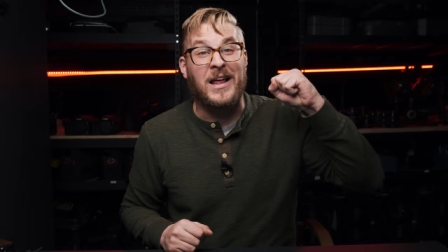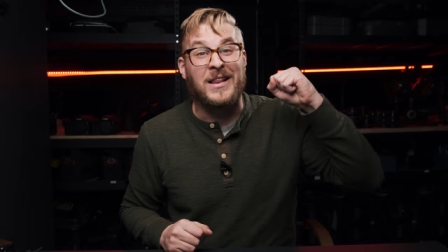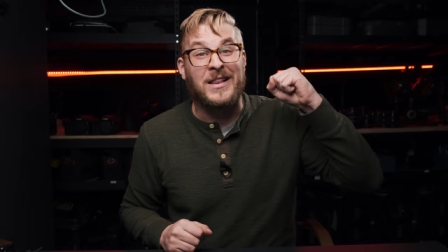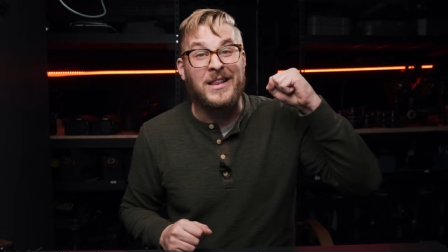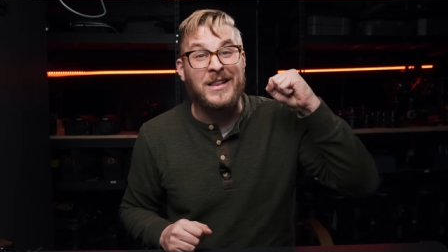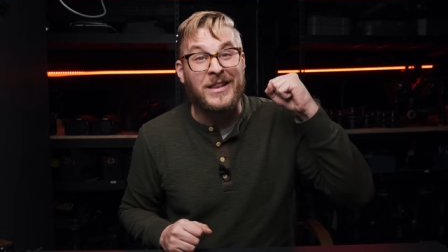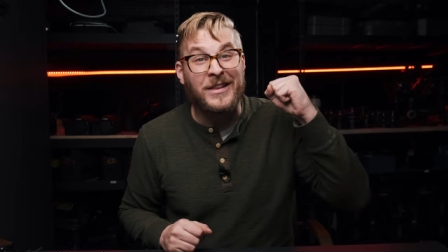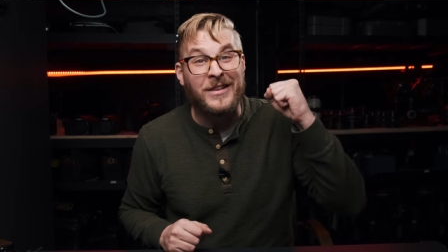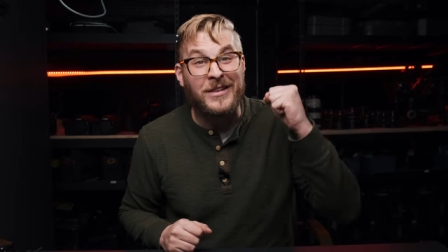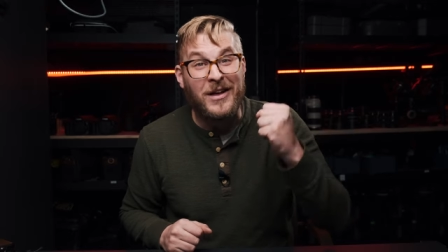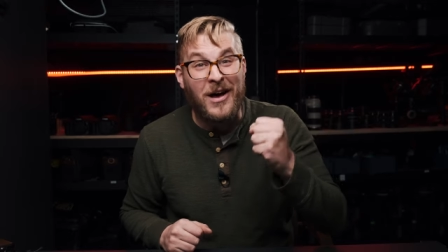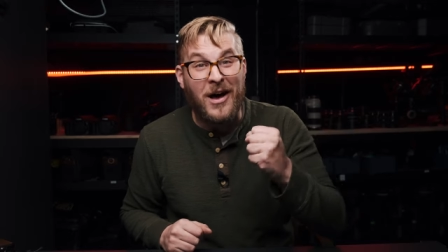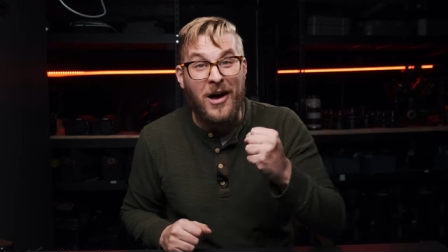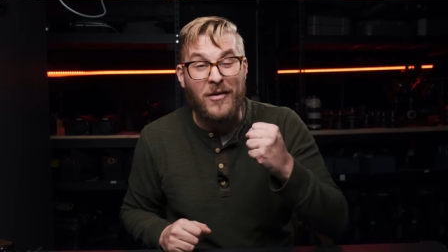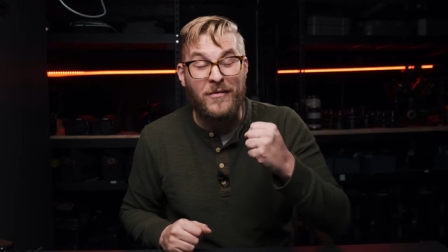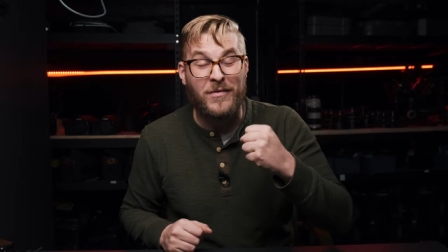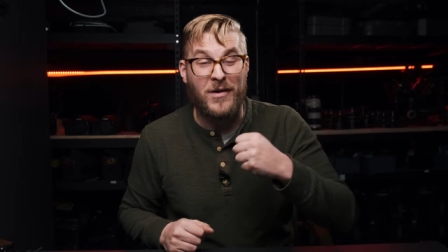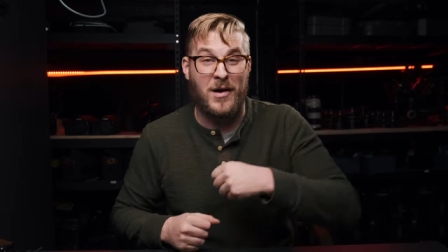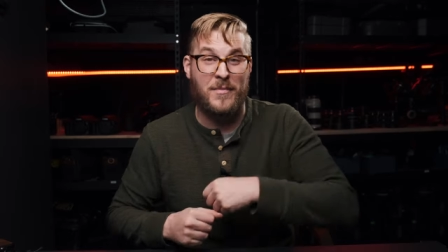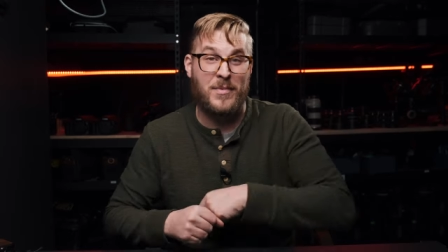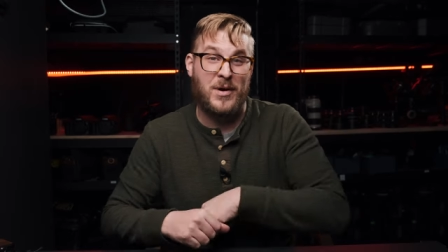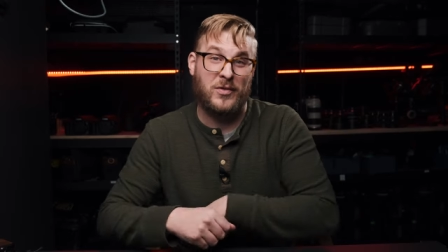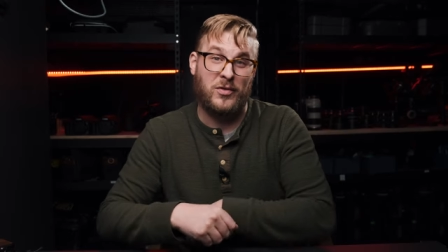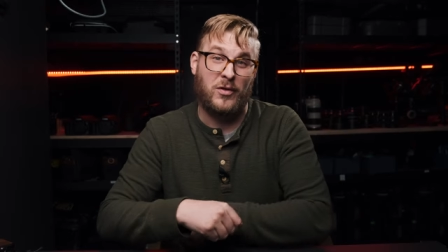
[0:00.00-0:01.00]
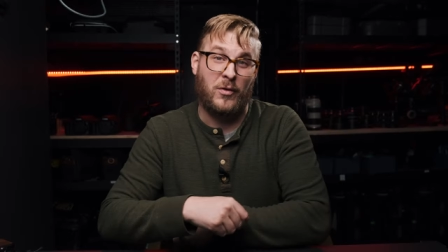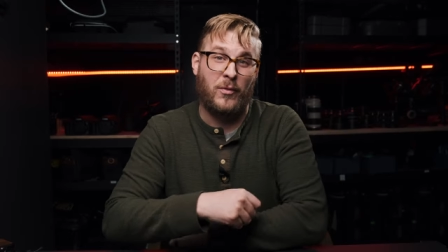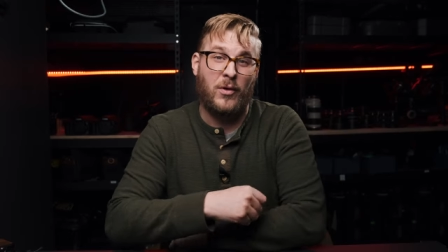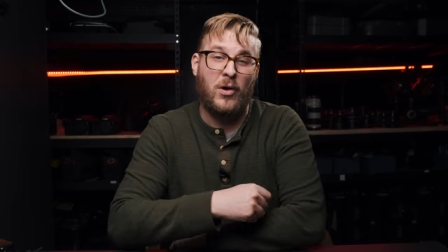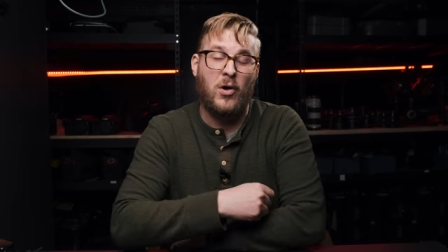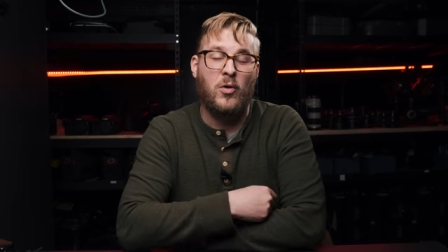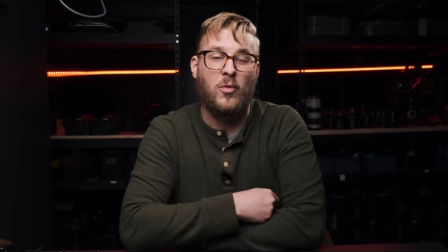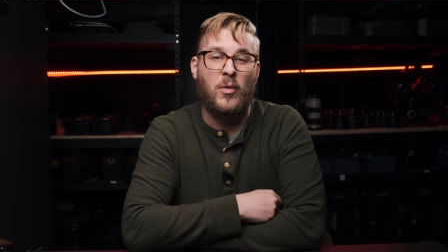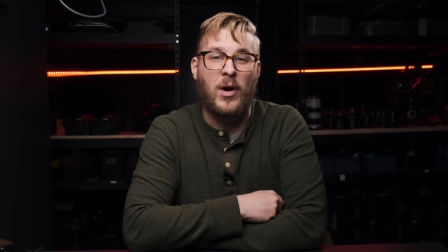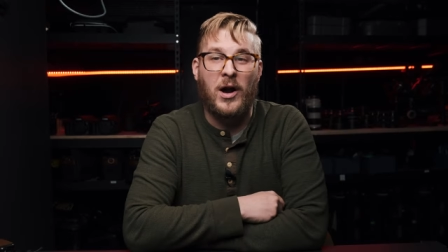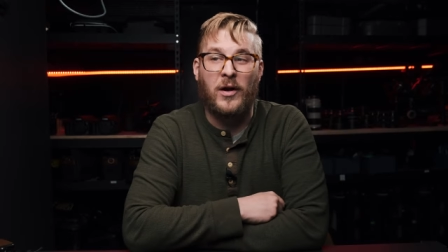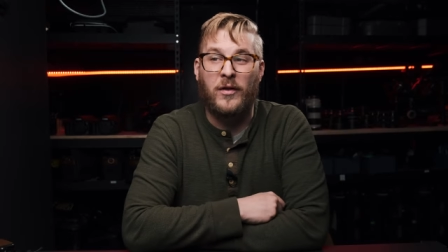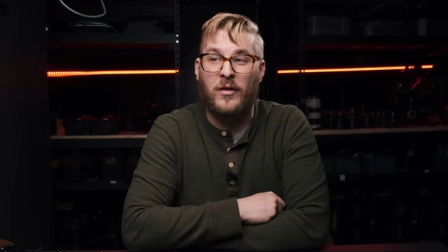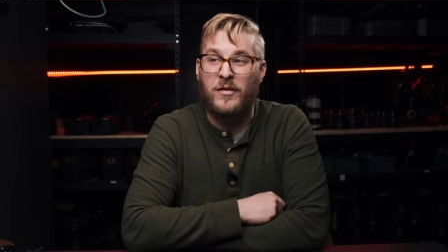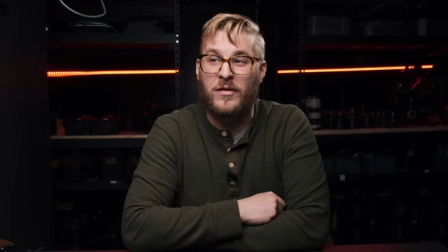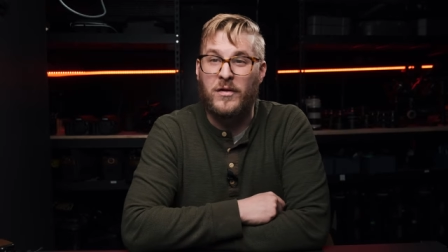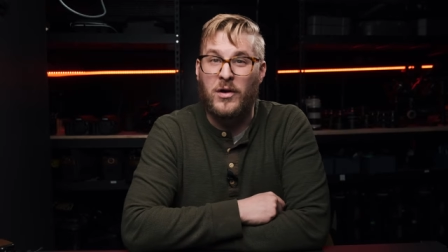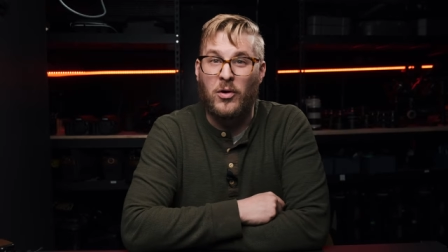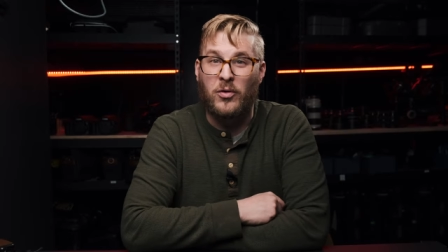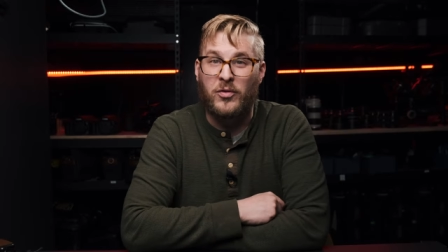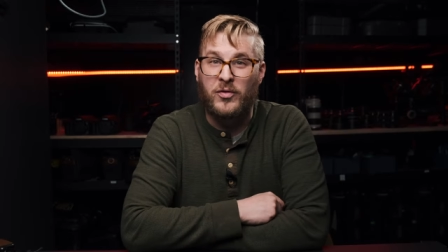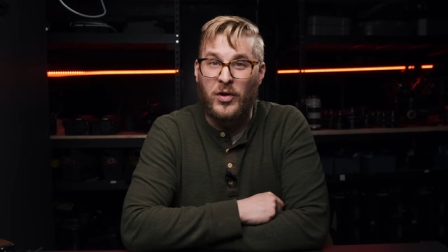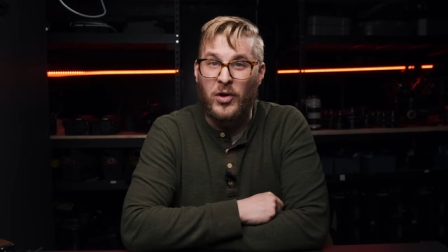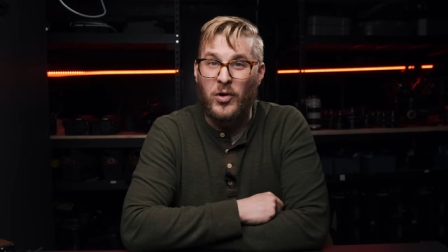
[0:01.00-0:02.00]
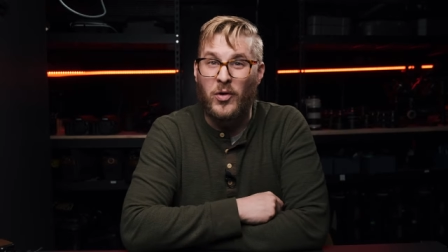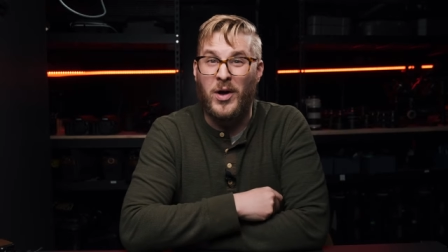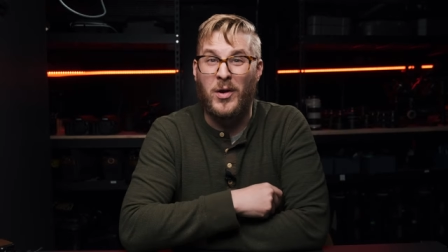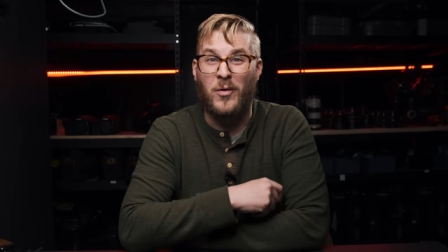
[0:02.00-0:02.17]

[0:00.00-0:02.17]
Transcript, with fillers: love about the Rode Wireless Go two